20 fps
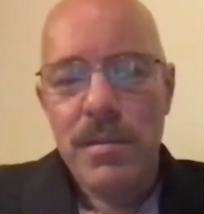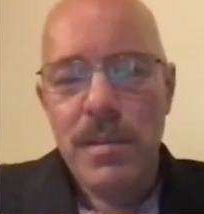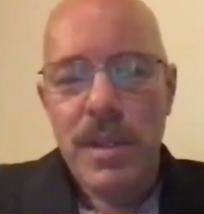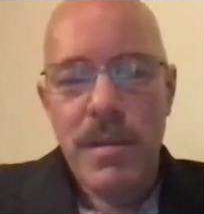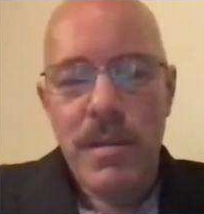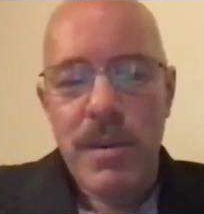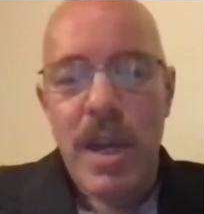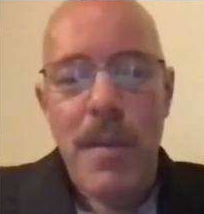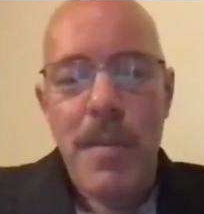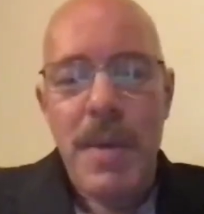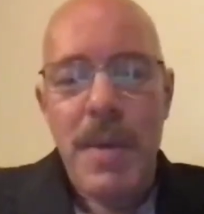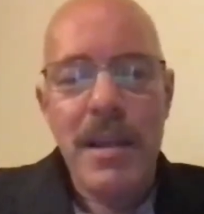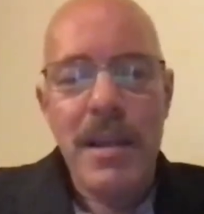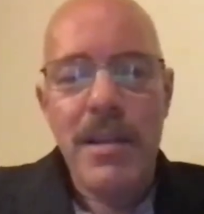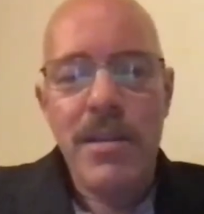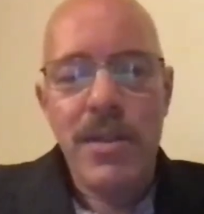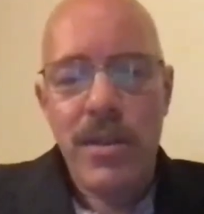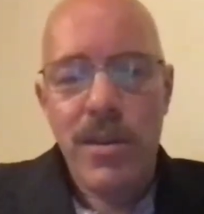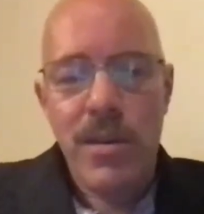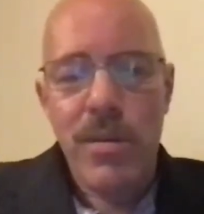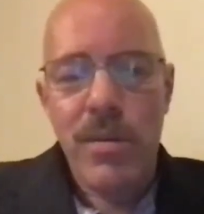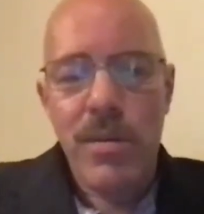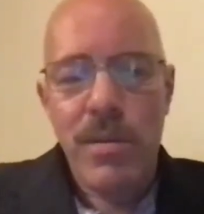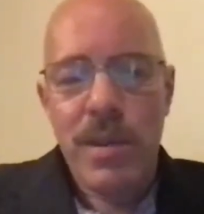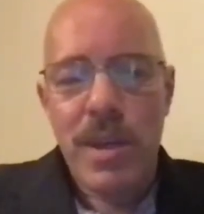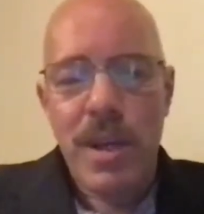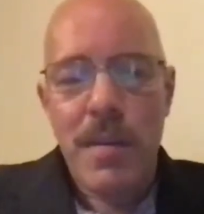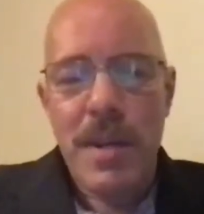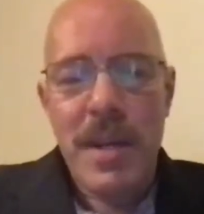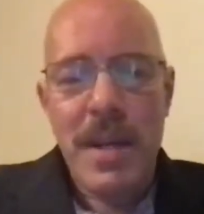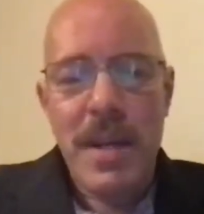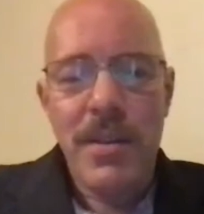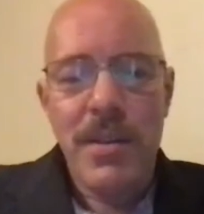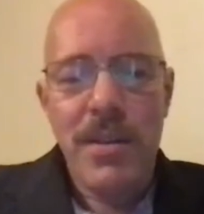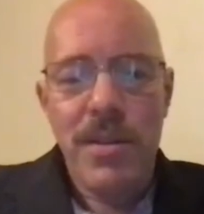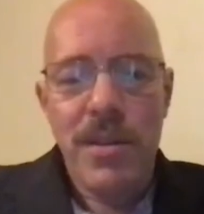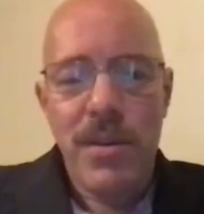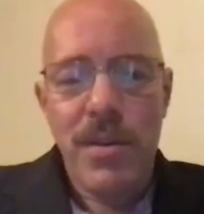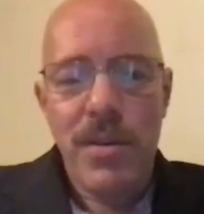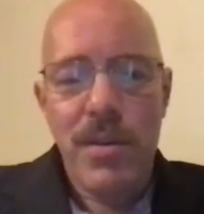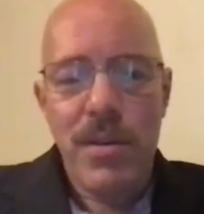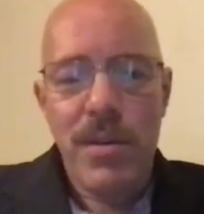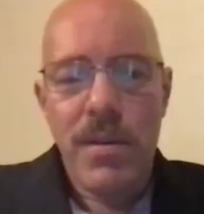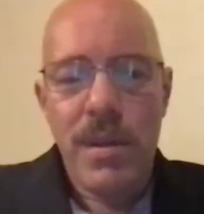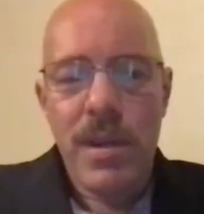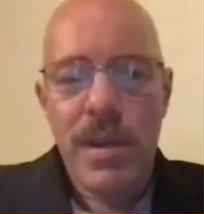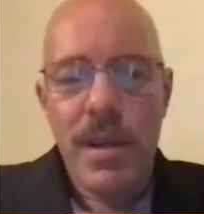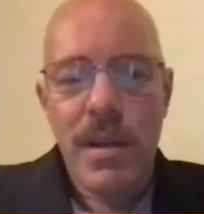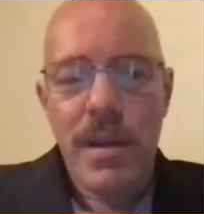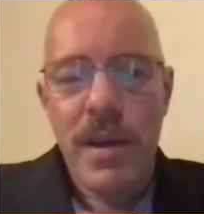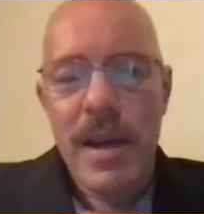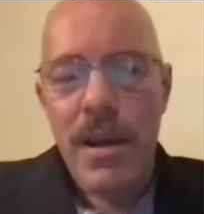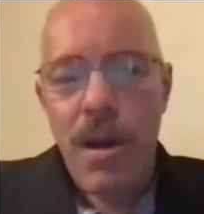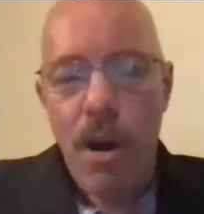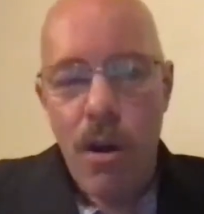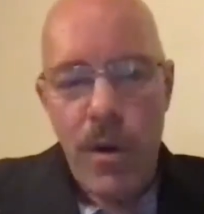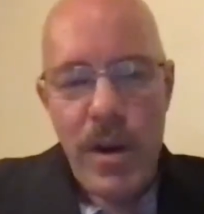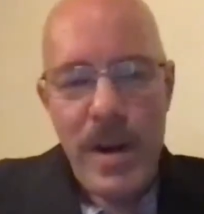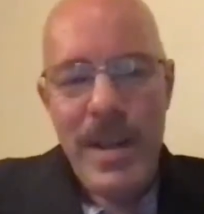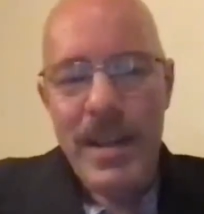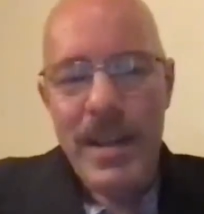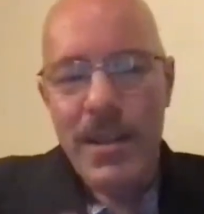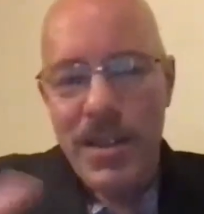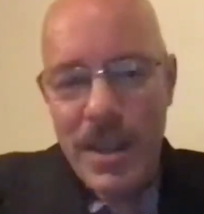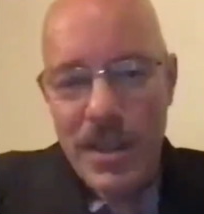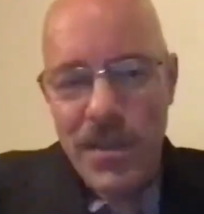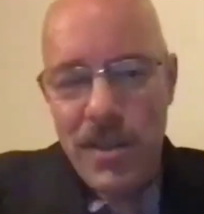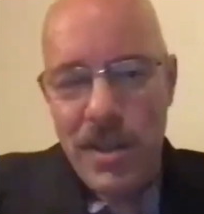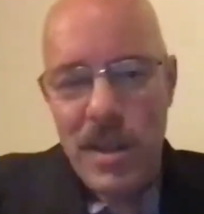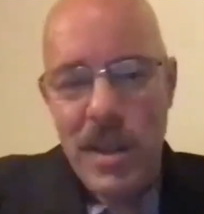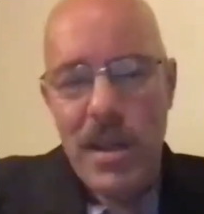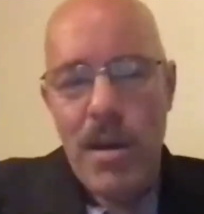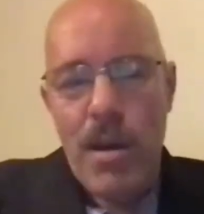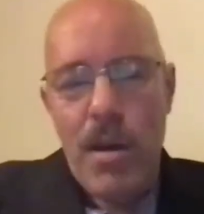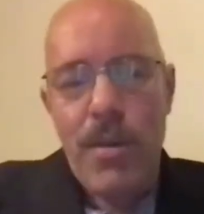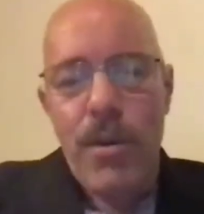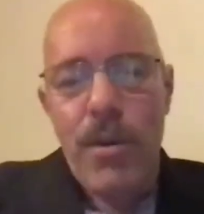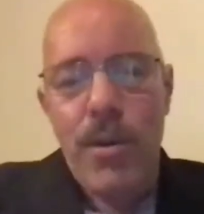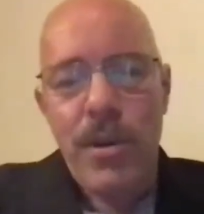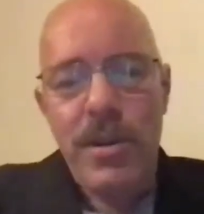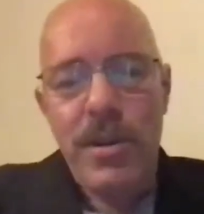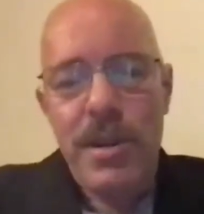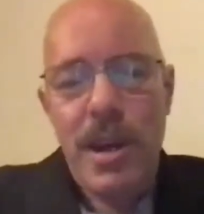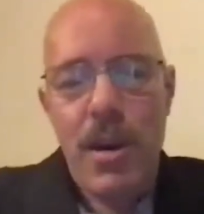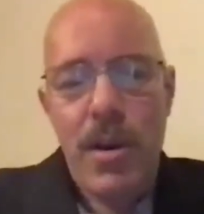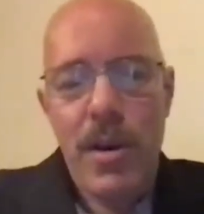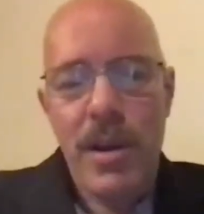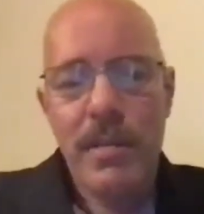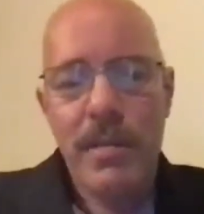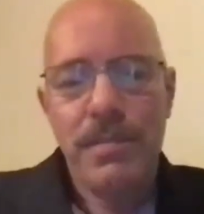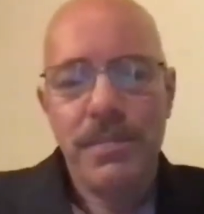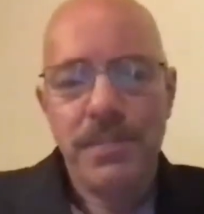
coming into an already existing authoritarian